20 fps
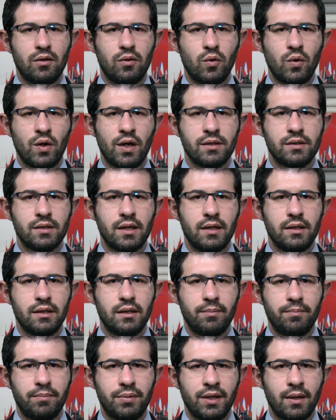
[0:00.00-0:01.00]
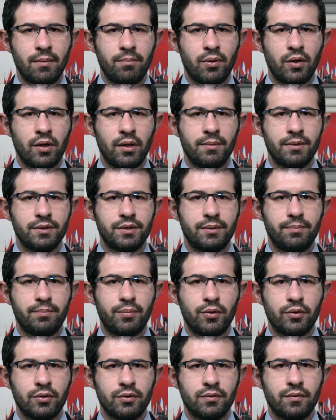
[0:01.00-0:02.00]
US ADP employment
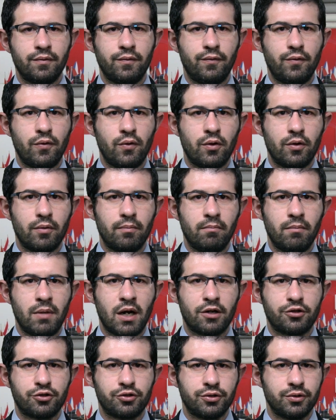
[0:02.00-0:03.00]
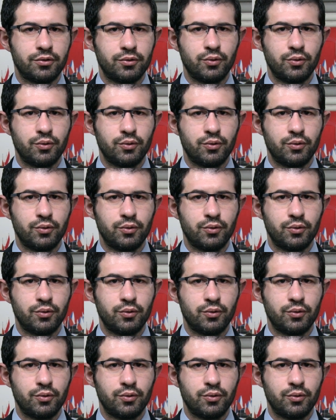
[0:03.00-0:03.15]
report for March,